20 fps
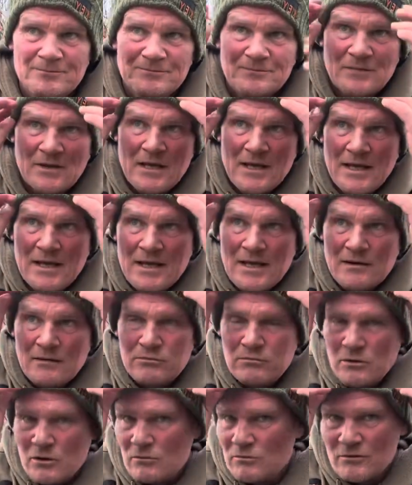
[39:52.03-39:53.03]
Yeah,
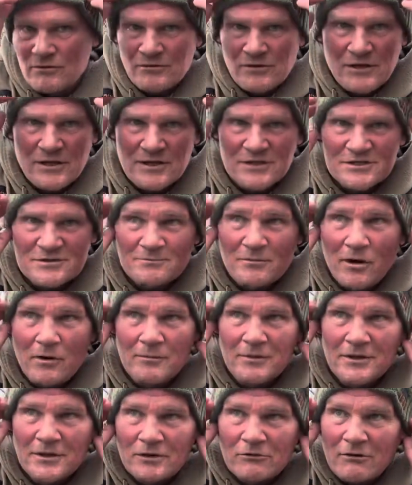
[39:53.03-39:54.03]
what with
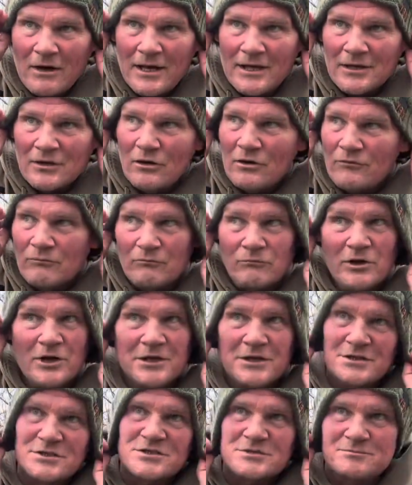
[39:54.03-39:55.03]
spomming and cracking off and
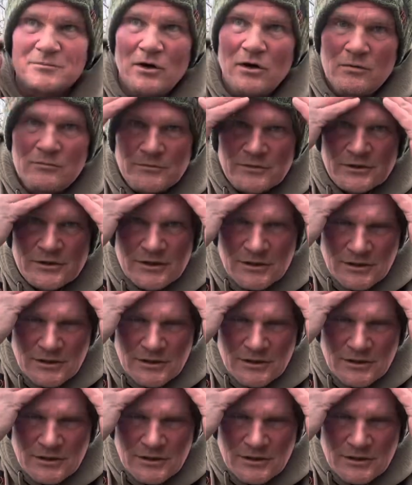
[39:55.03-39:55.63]
breaking a spom, and